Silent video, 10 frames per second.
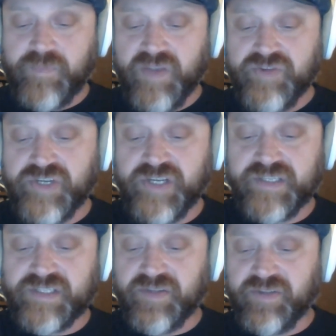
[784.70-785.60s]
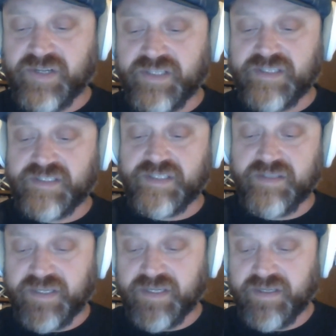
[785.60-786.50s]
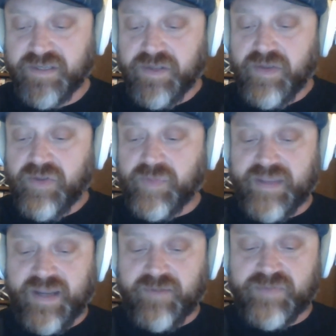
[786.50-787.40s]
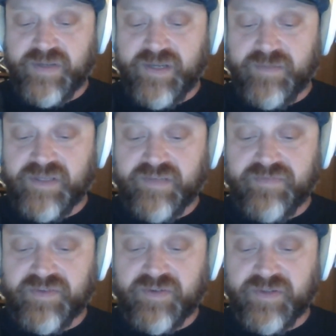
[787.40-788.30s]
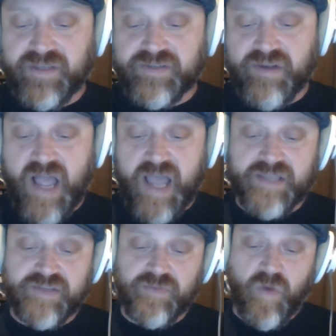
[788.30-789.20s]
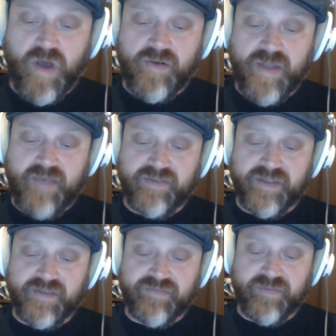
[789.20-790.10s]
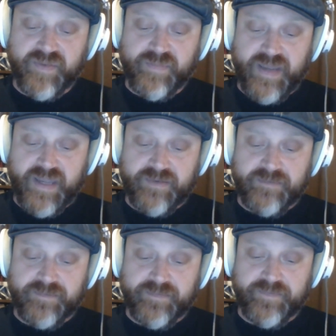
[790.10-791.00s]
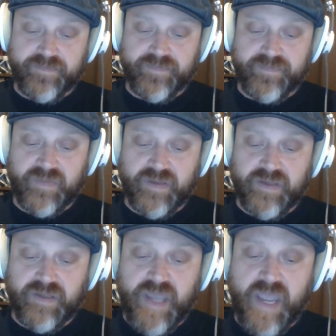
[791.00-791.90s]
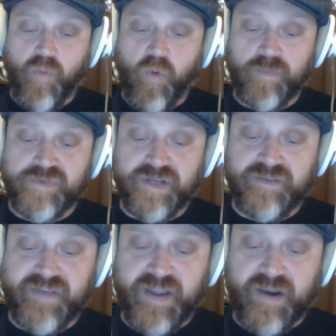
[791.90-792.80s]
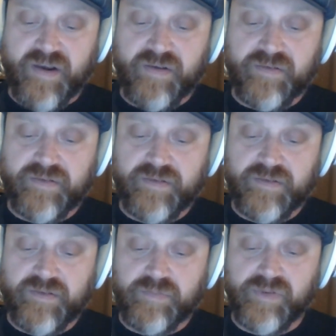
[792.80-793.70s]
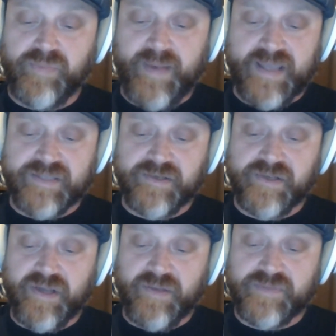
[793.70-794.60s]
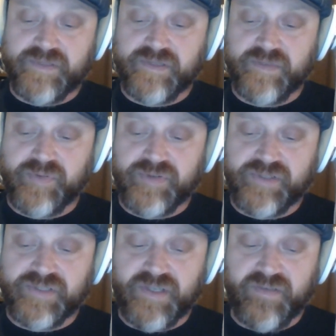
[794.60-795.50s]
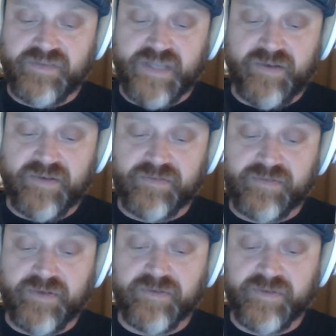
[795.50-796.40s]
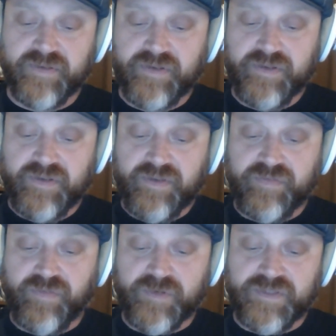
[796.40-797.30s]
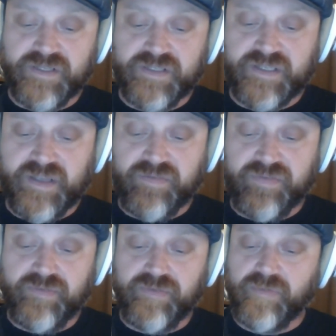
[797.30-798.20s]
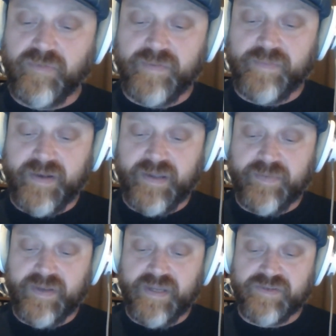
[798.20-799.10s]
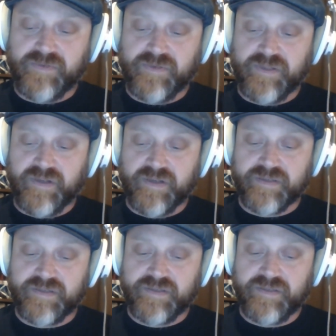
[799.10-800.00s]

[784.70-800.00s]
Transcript: She could still look at the ceiling, but that was becoming difficult as her eyes watered heavily from the pain. A warm jet of air blew past her gums and pushed itself down her throat, forcing itself through her windpipe and into her lungs.